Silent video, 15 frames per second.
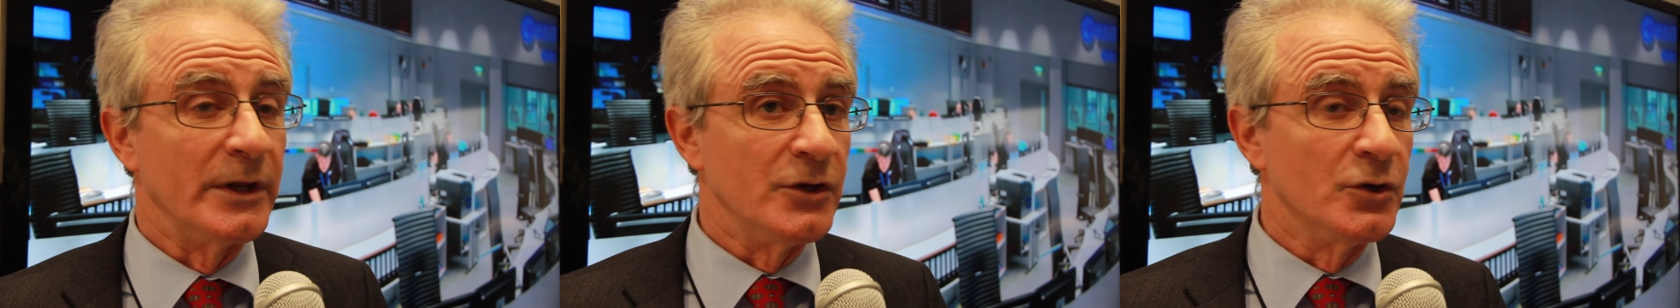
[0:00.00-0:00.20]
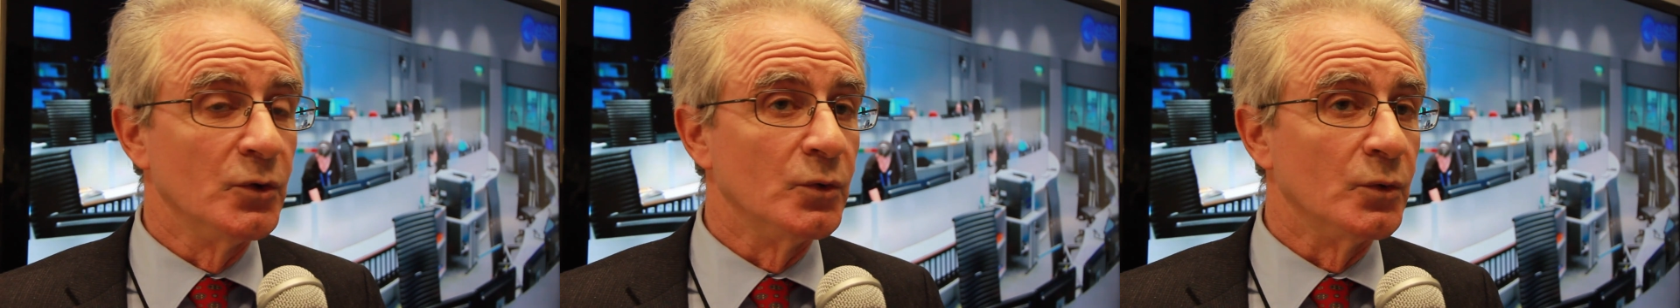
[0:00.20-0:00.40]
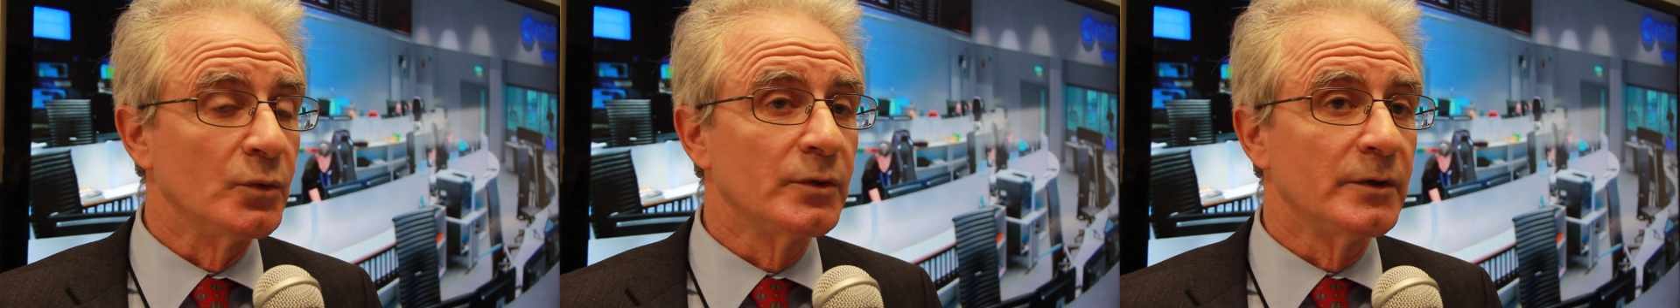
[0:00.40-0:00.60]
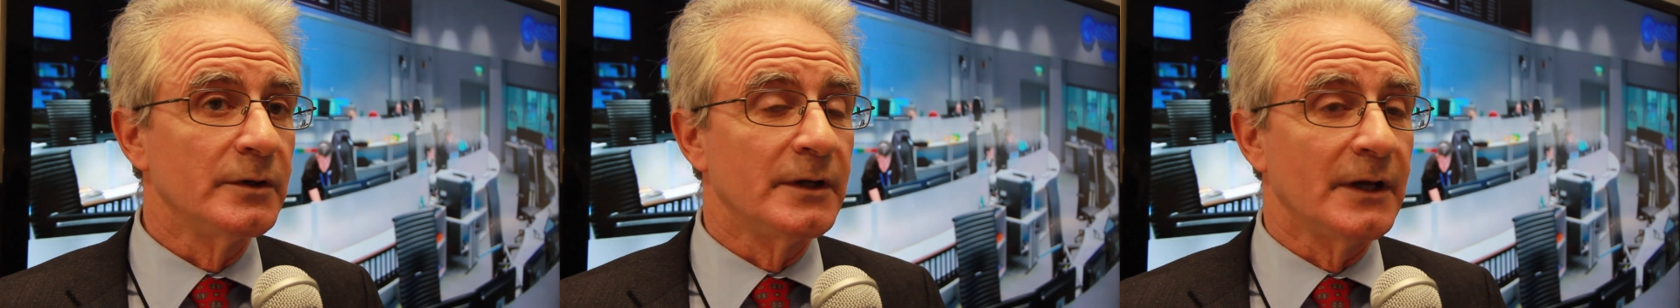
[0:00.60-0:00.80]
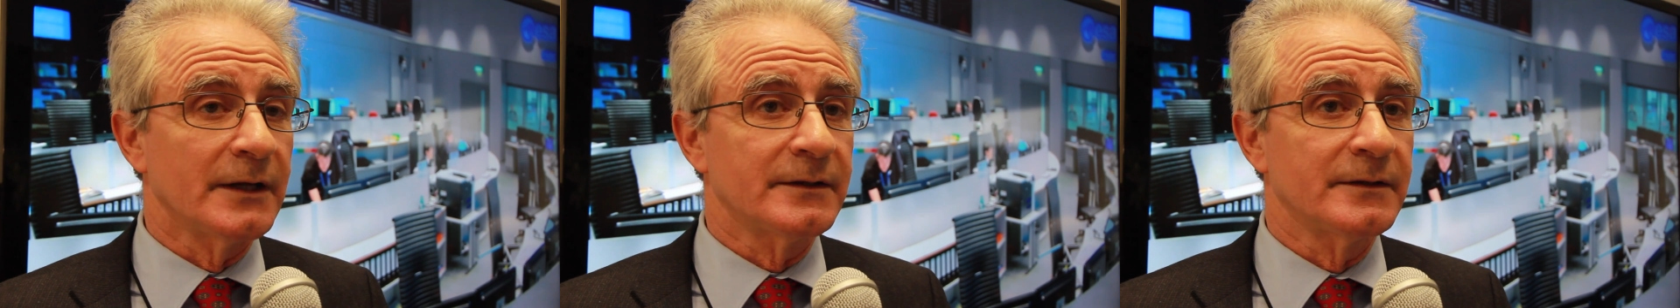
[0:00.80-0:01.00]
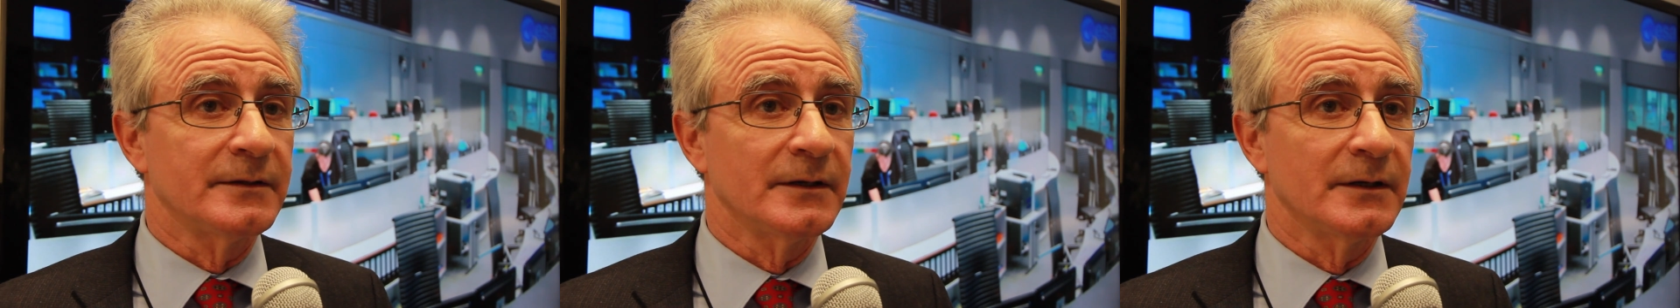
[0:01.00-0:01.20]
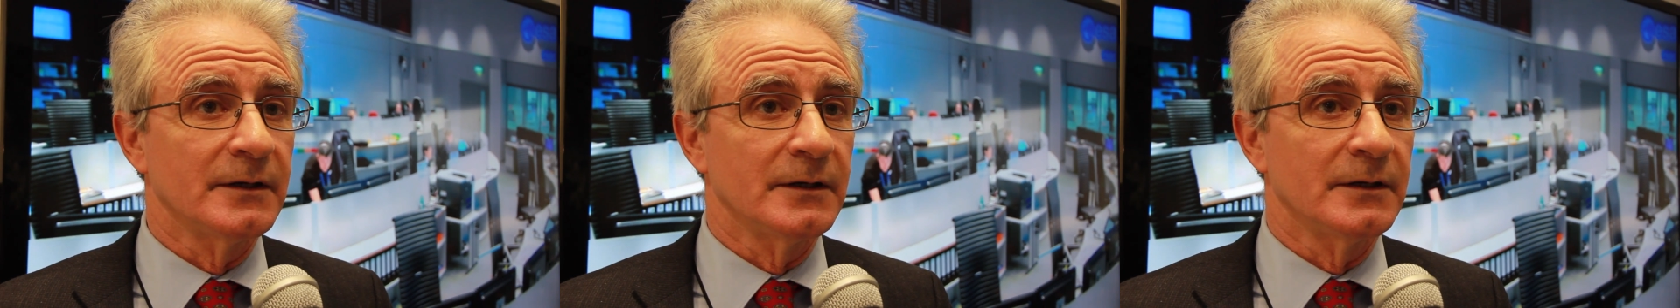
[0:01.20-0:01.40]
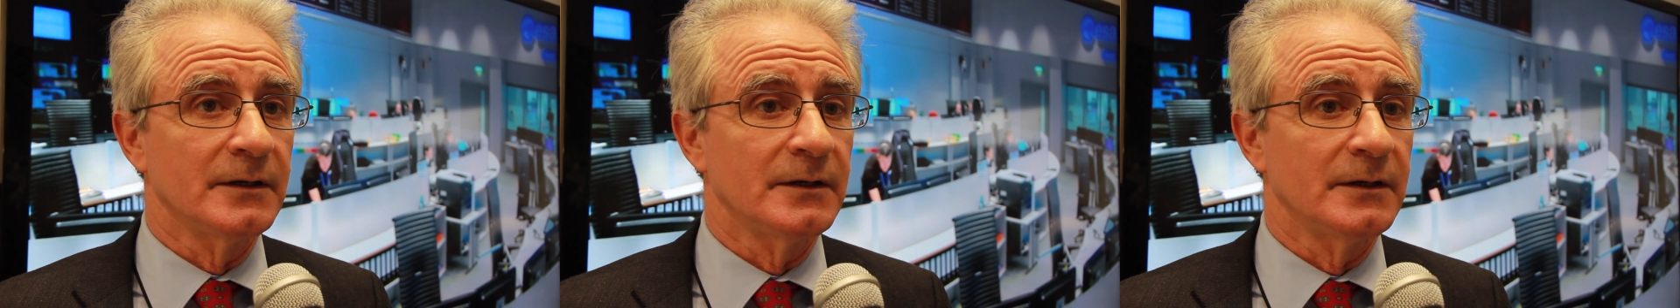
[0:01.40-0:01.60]
knew
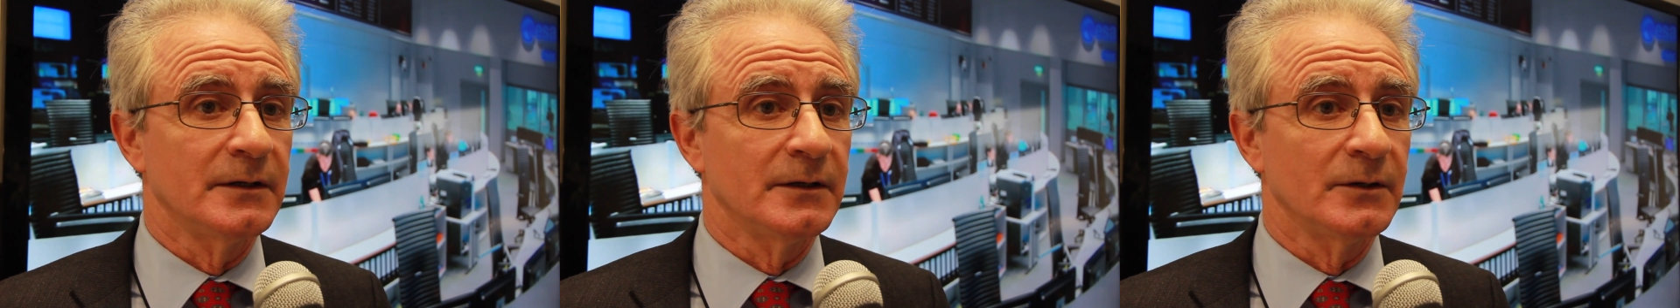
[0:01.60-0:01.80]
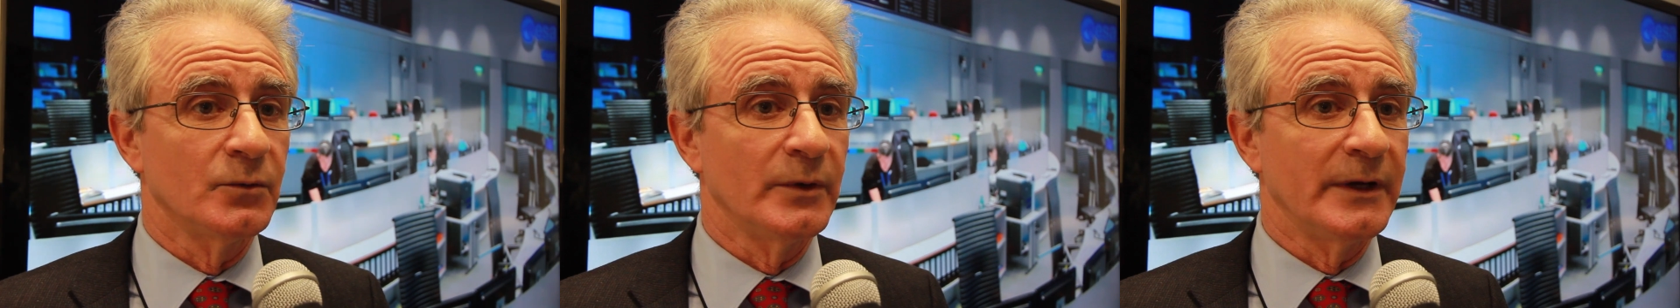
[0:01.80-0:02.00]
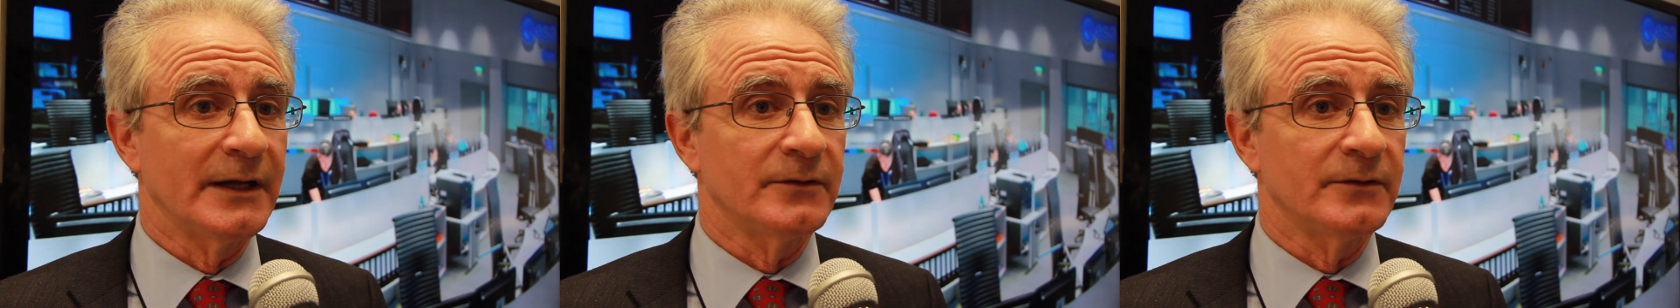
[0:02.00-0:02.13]
that we